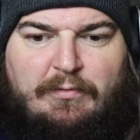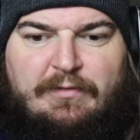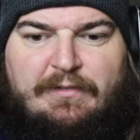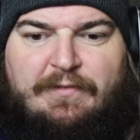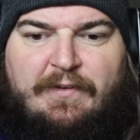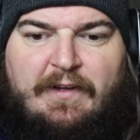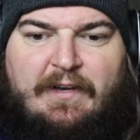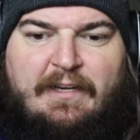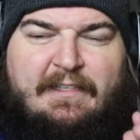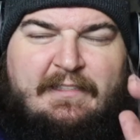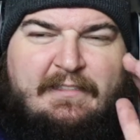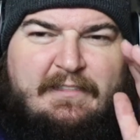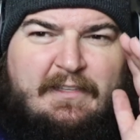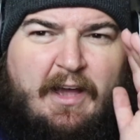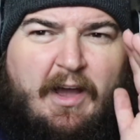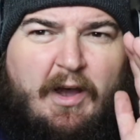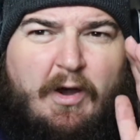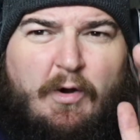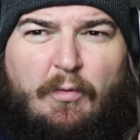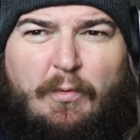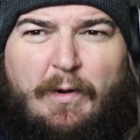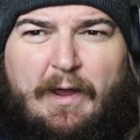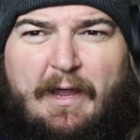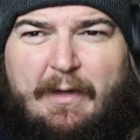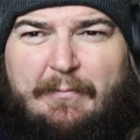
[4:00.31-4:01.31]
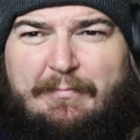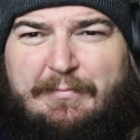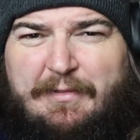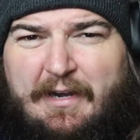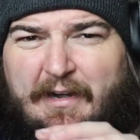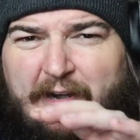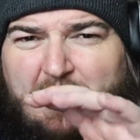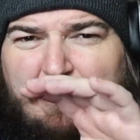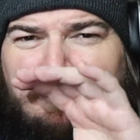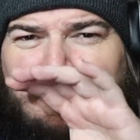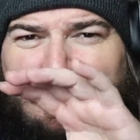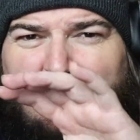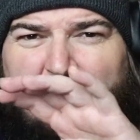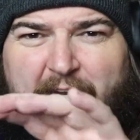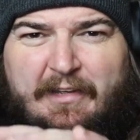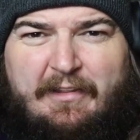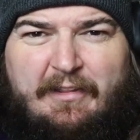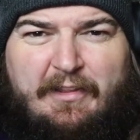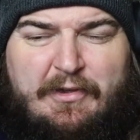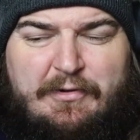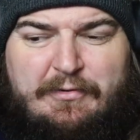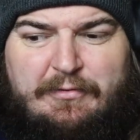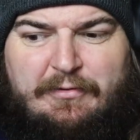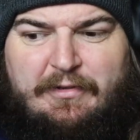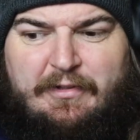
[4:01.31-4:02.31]
was funny is the whole way up there, I'm like
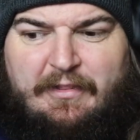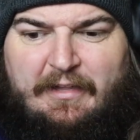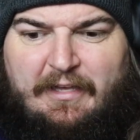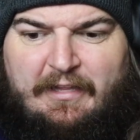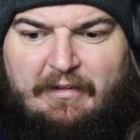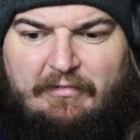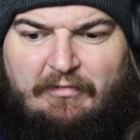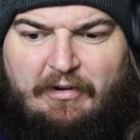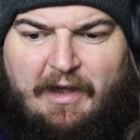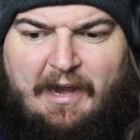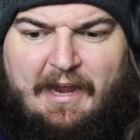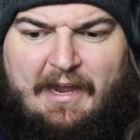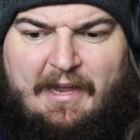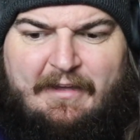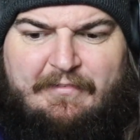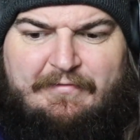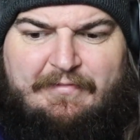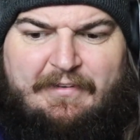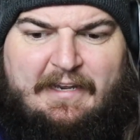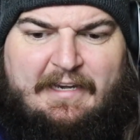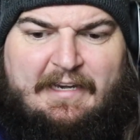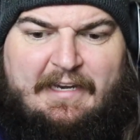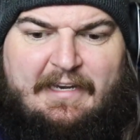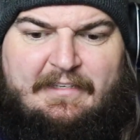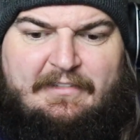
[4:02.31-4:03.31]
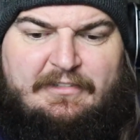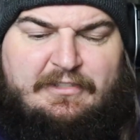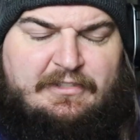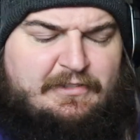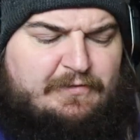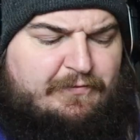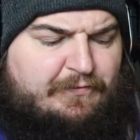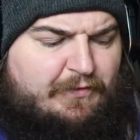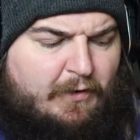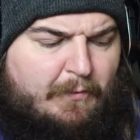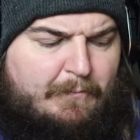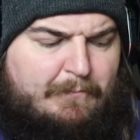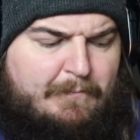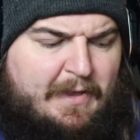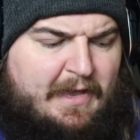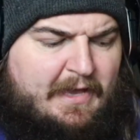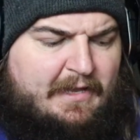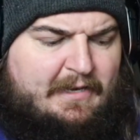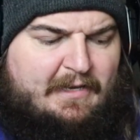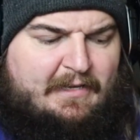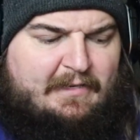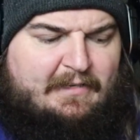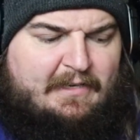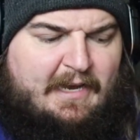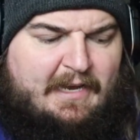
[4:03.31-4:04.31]
glued to the graph, and then just for a
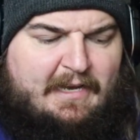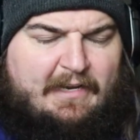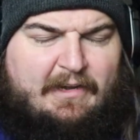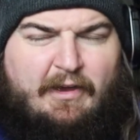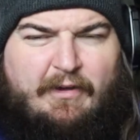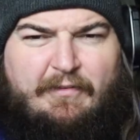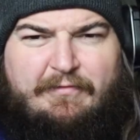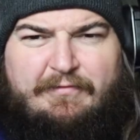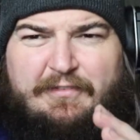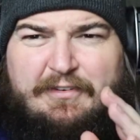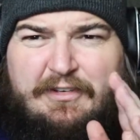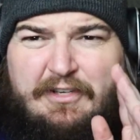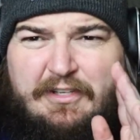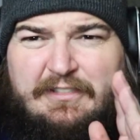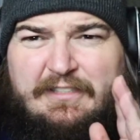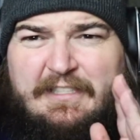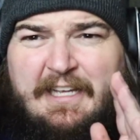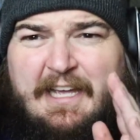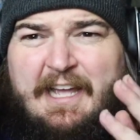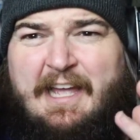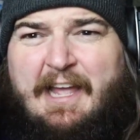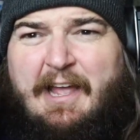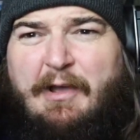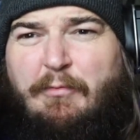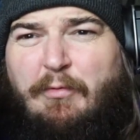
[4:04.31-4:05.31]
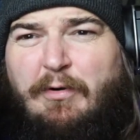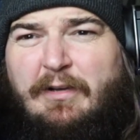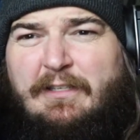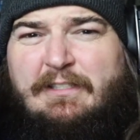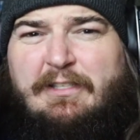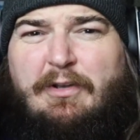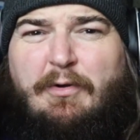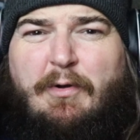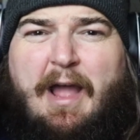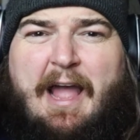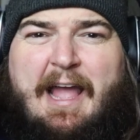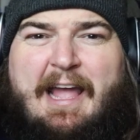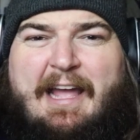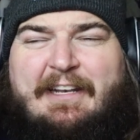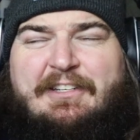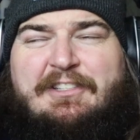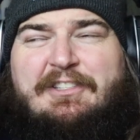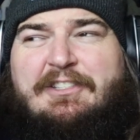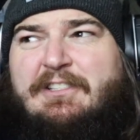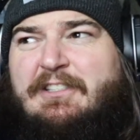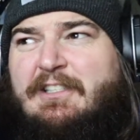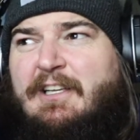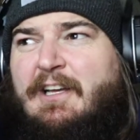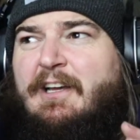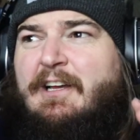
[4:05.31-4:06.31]
minute, taking off. It
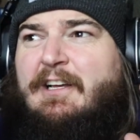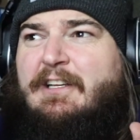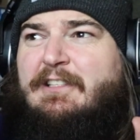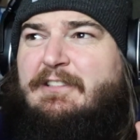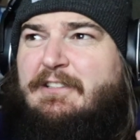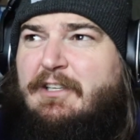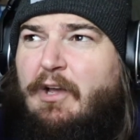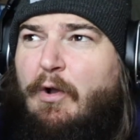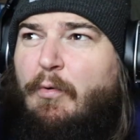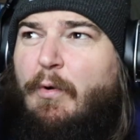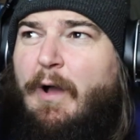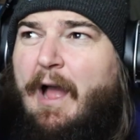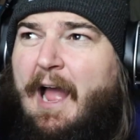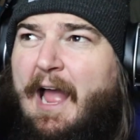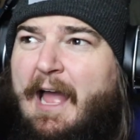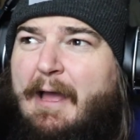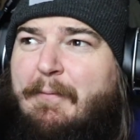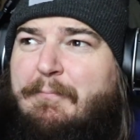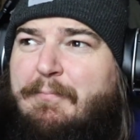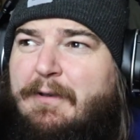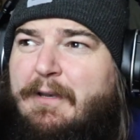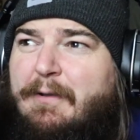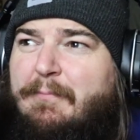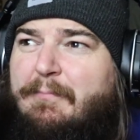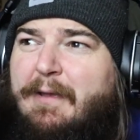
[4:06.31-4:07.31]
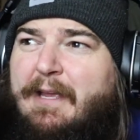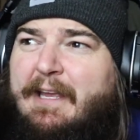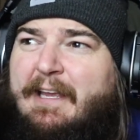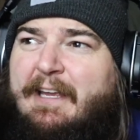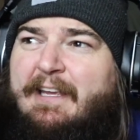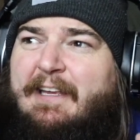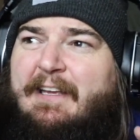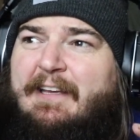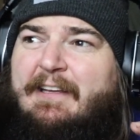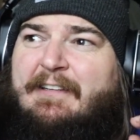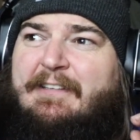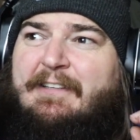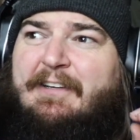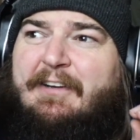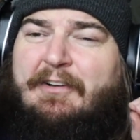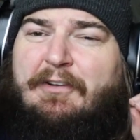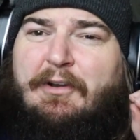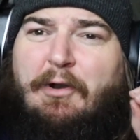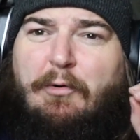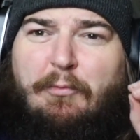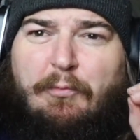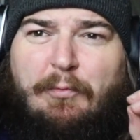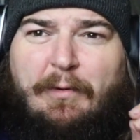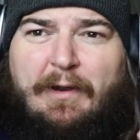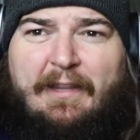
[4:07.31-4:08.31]
just so happened to be during
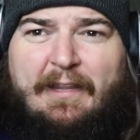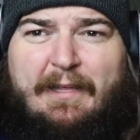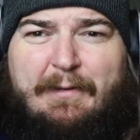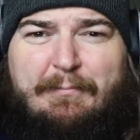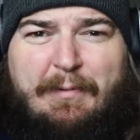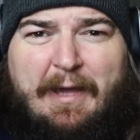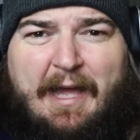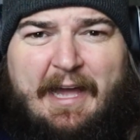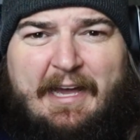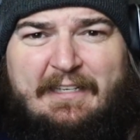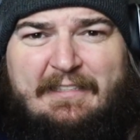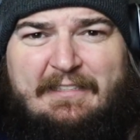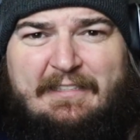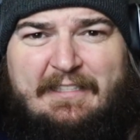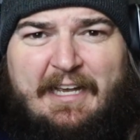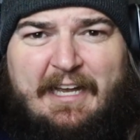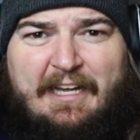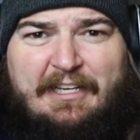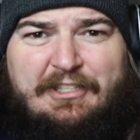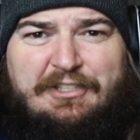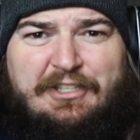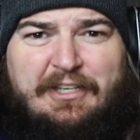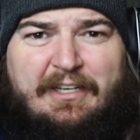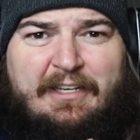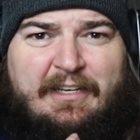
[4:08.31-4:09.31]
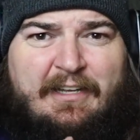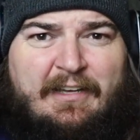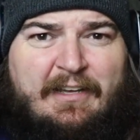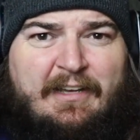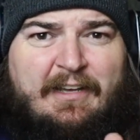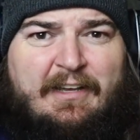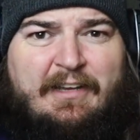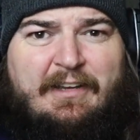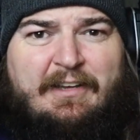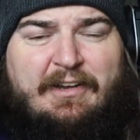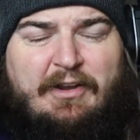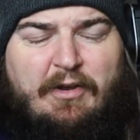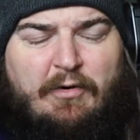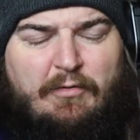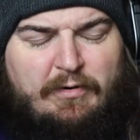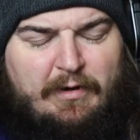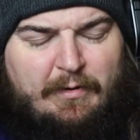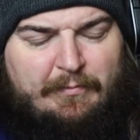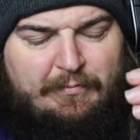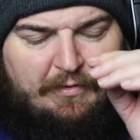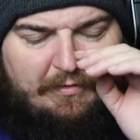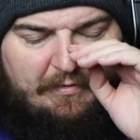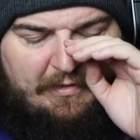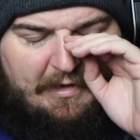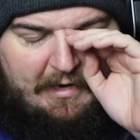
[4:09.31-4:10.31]
a really bad section going
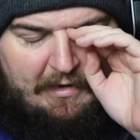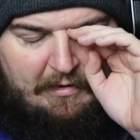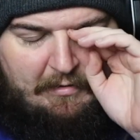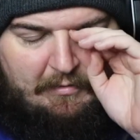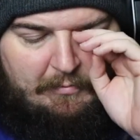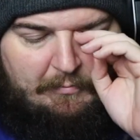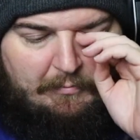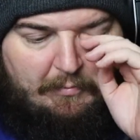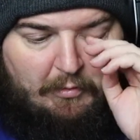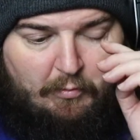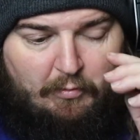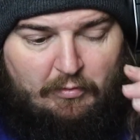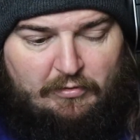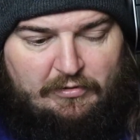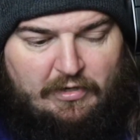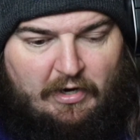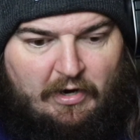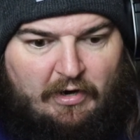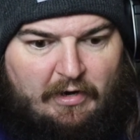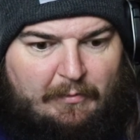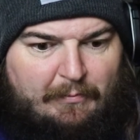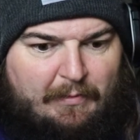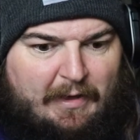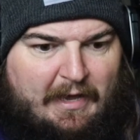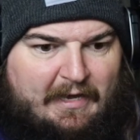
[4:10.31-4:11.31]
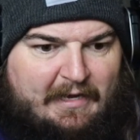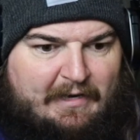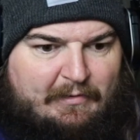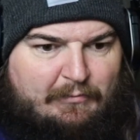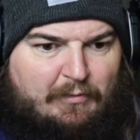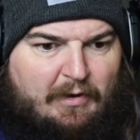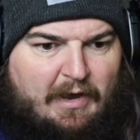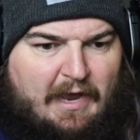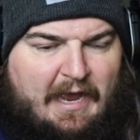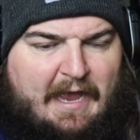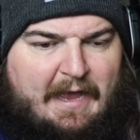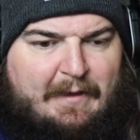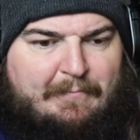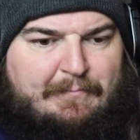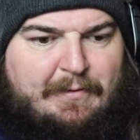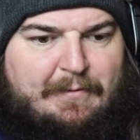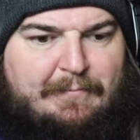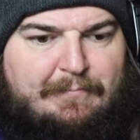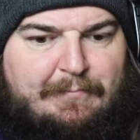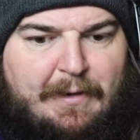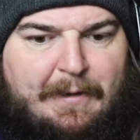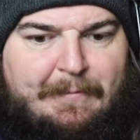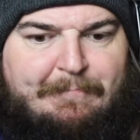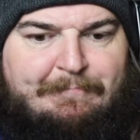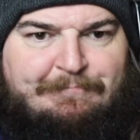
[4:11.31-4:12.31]
up through there, but we'll talk about it and what
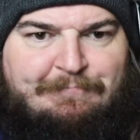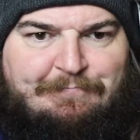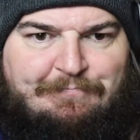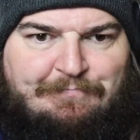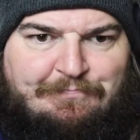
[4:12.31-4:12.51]
happened, but...